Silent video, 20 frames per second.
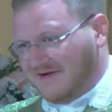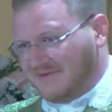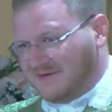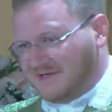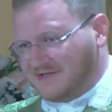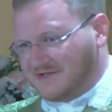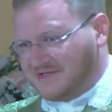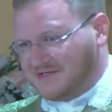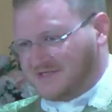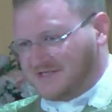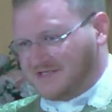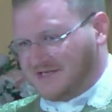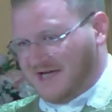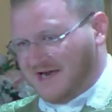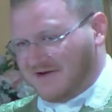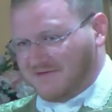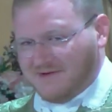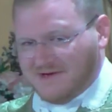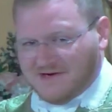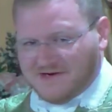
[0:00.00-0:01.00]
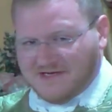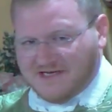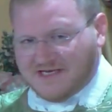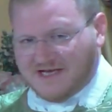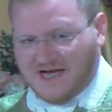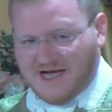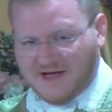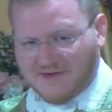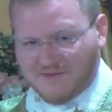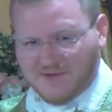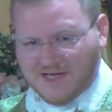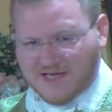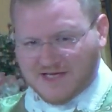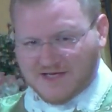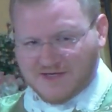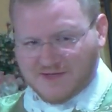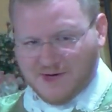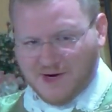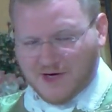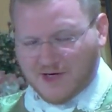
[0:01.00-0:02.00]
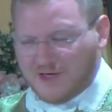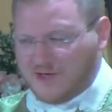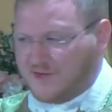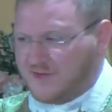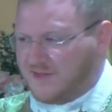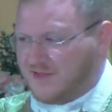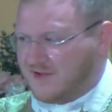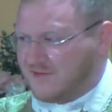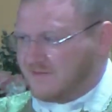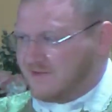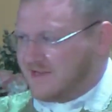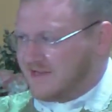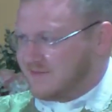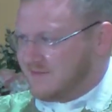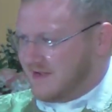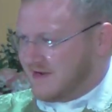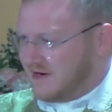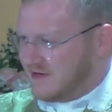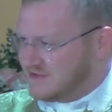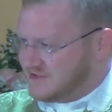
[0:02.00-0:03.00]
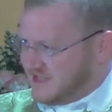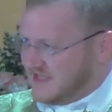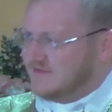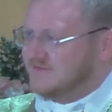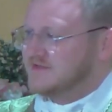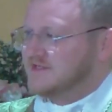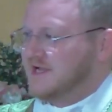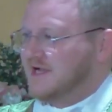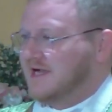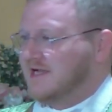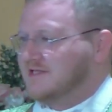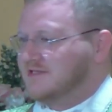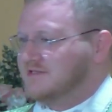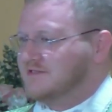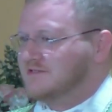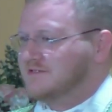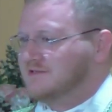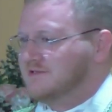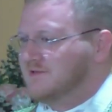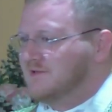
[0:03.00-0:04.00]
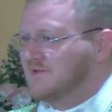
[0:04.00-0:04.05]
just decided we don't need God. We can do our own thing. We can make ourselves gods.